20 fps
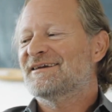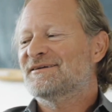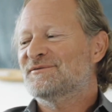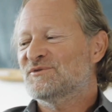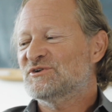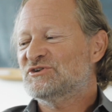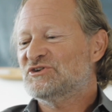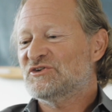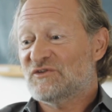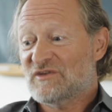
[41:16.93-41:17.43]

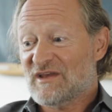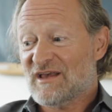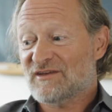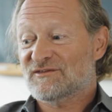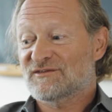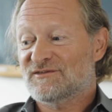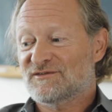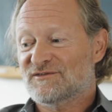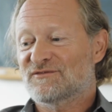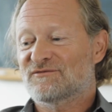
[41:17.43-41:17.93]
which is the
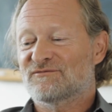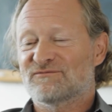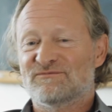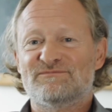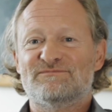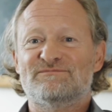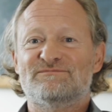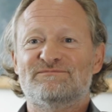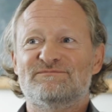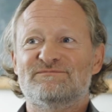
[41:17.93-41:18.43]
essence of
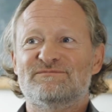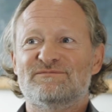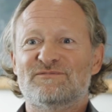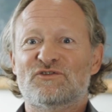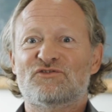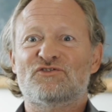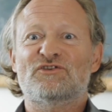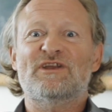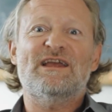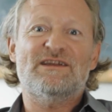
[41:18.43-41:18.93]

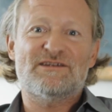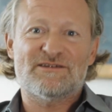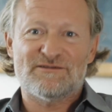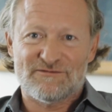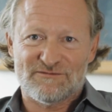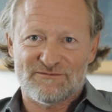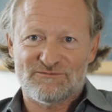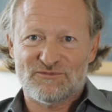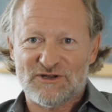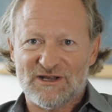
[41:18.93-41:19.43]

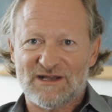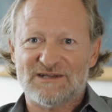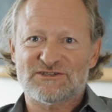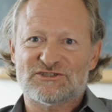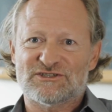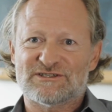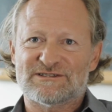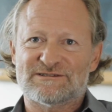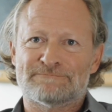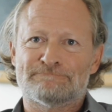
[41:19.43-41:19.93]
creative
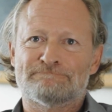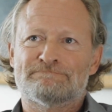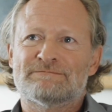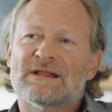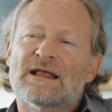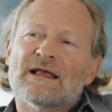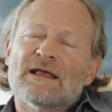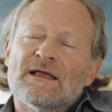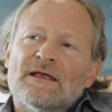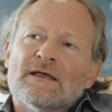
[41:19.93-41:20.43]
production.
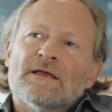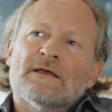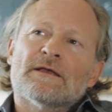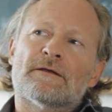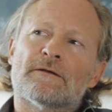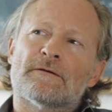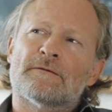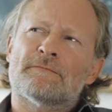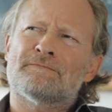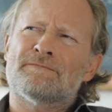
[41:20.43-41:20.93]

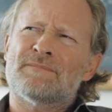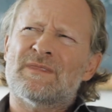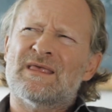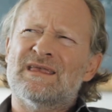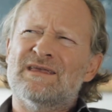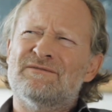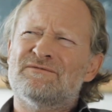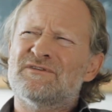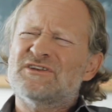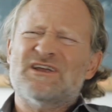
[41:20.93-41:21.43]

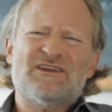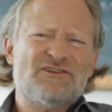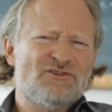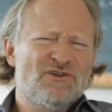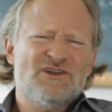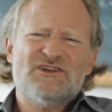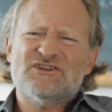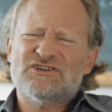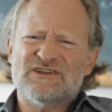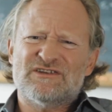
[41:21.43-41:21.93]
If the
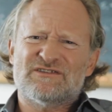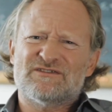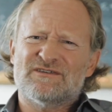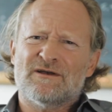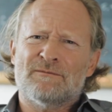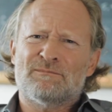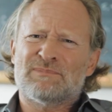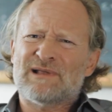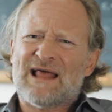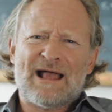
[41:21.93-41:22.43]
technology is
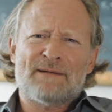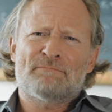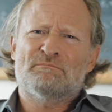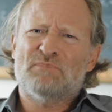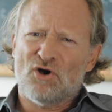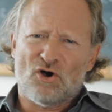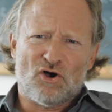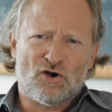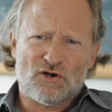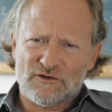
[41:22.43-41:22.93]
a black
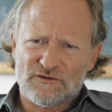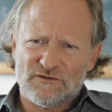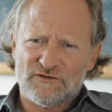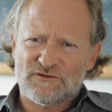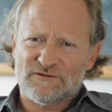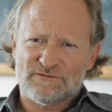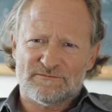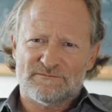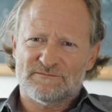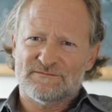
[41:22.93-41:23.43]

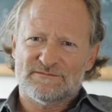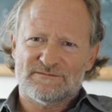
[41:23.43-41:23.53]
box,